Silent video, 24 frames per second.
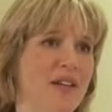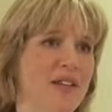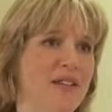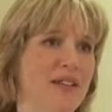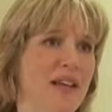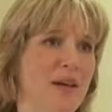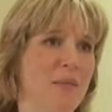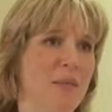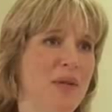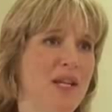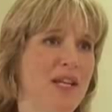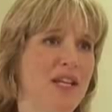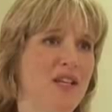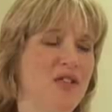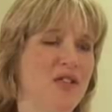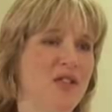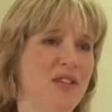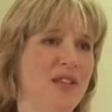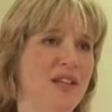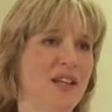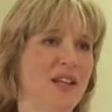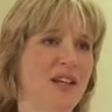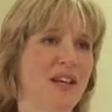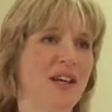
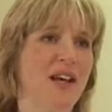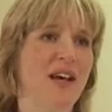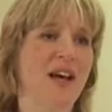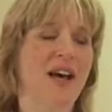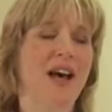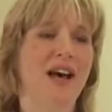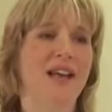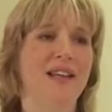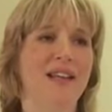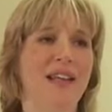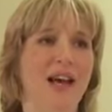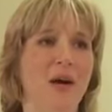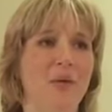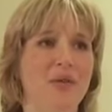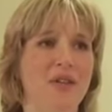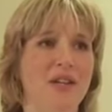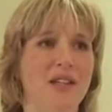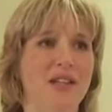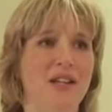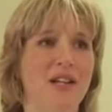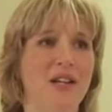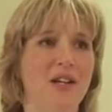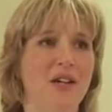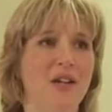examination, and that would
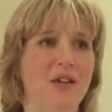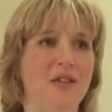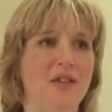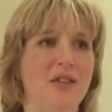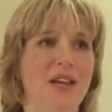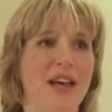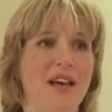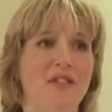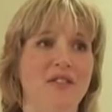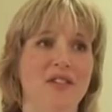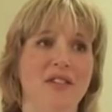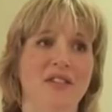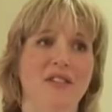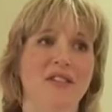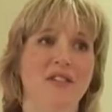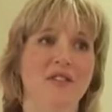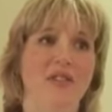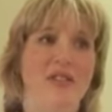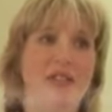include evidence